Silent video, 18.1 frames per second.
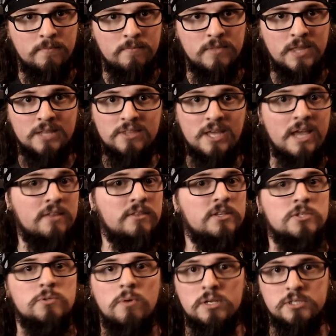that the
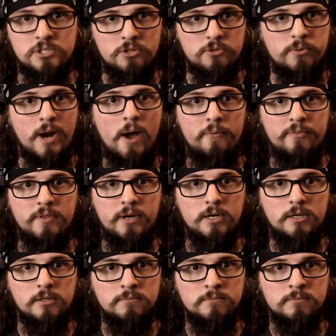atheist wants to throw out
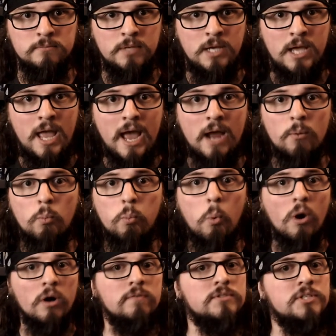there. And
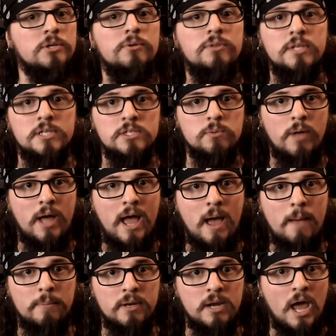one of two things will
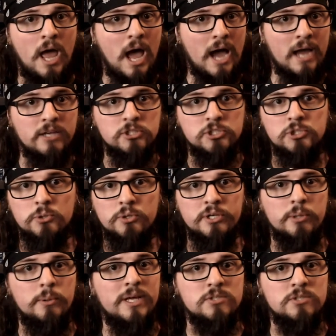happen. I assure
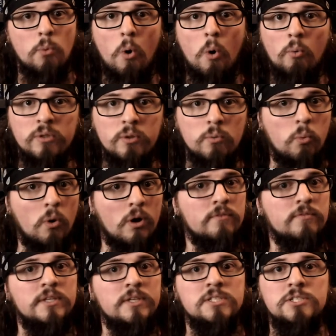you, it's only
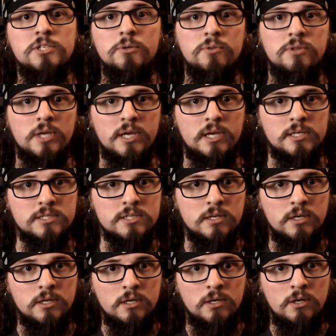one of these two things.
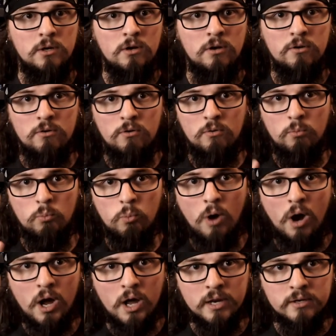
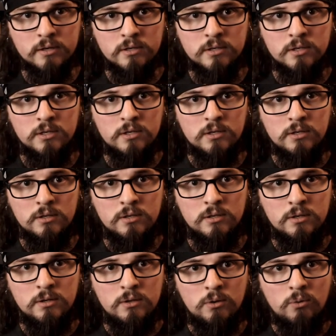One,
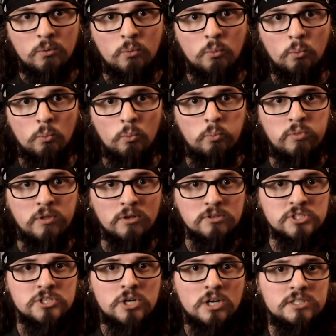they'll
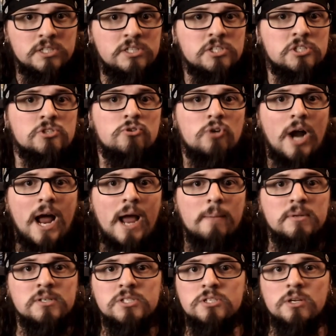start to
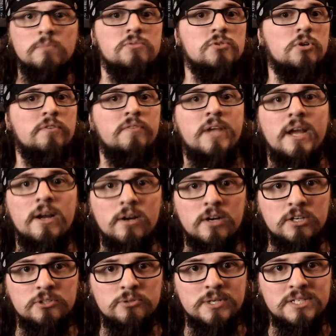describe some sort of
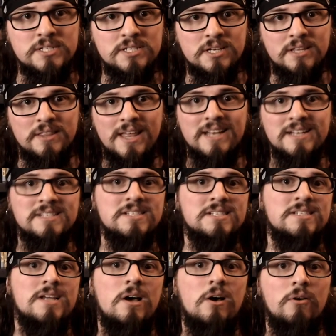characteristic that
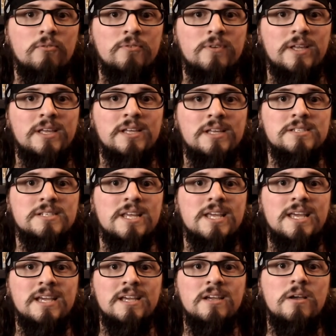itself is
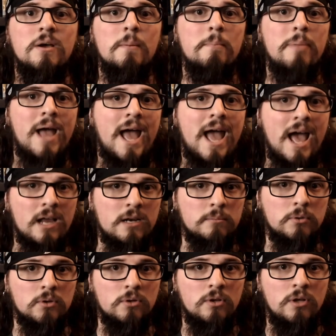
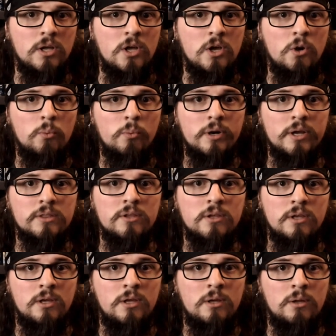incompatible with
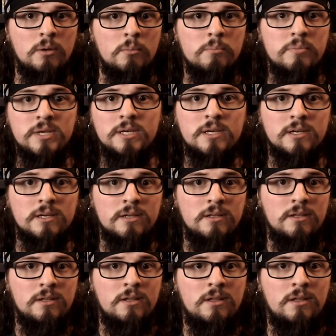being